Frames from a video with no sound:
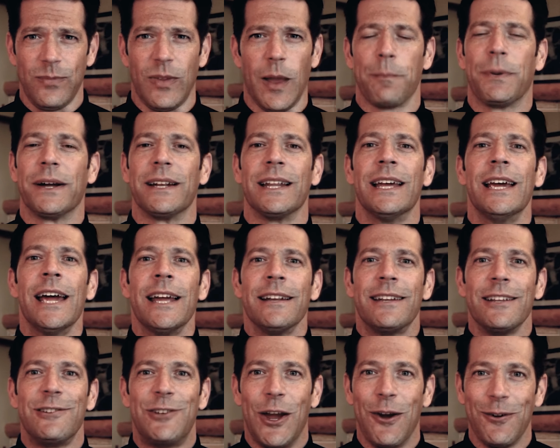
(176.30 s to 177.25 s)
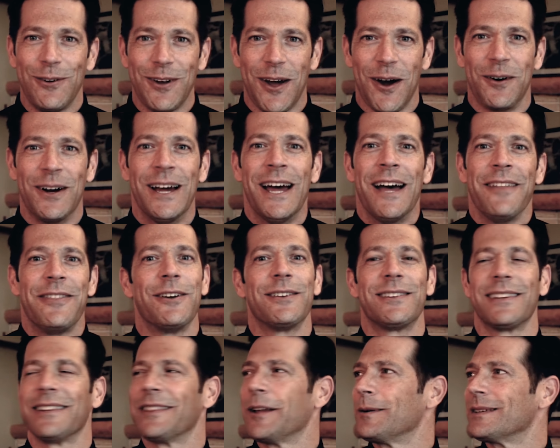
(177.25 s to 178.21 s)
But did you know, there
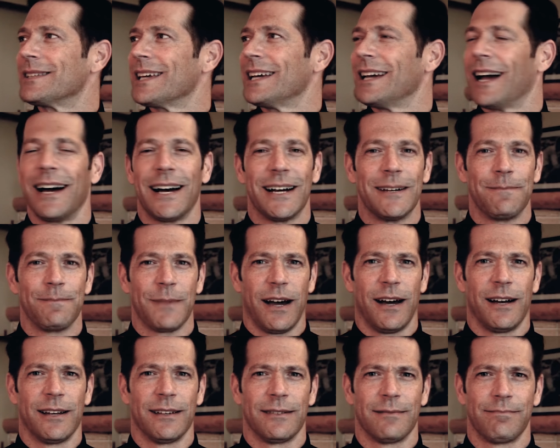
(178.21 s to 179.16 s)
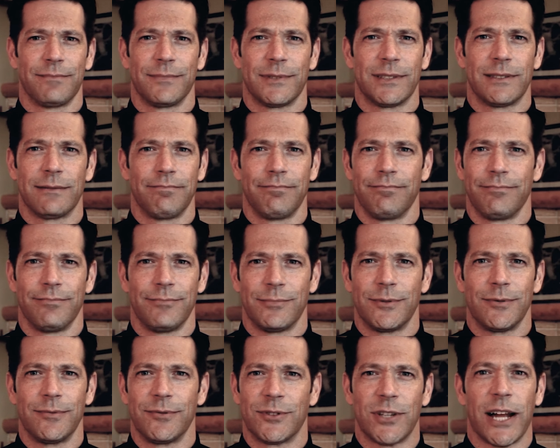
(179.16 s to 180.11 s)
was a
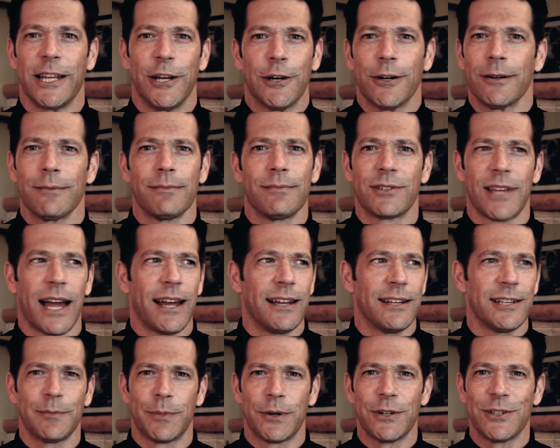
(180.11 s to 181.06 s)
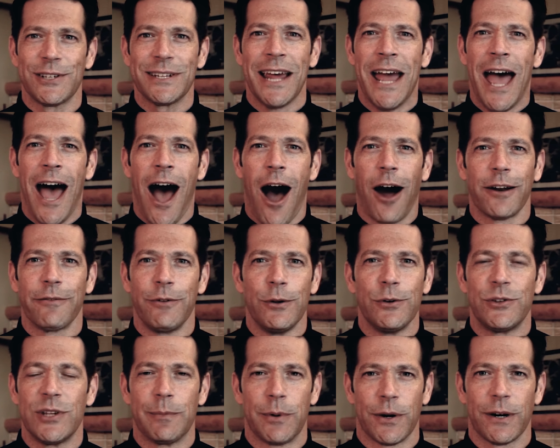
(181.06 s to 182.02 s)
studier, scientist person out of
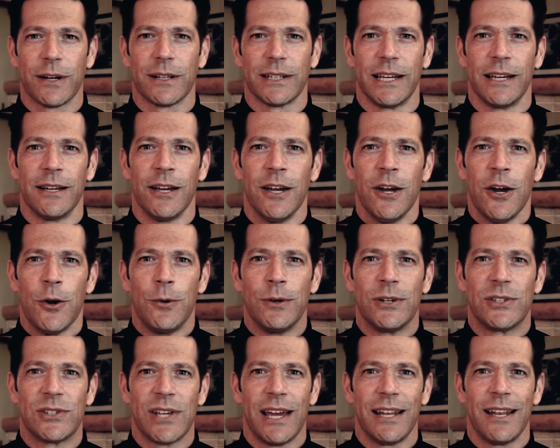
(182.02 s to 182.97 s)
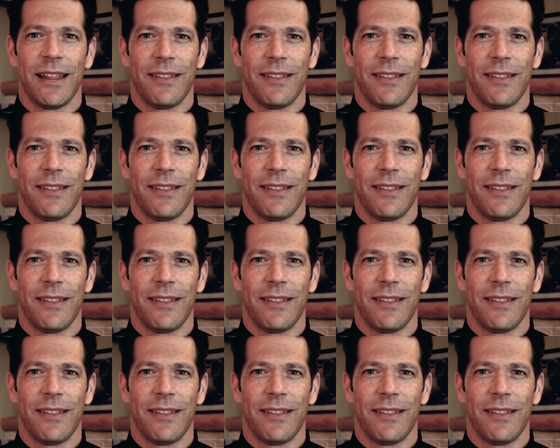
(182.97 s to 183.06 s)
UC Berkeley who said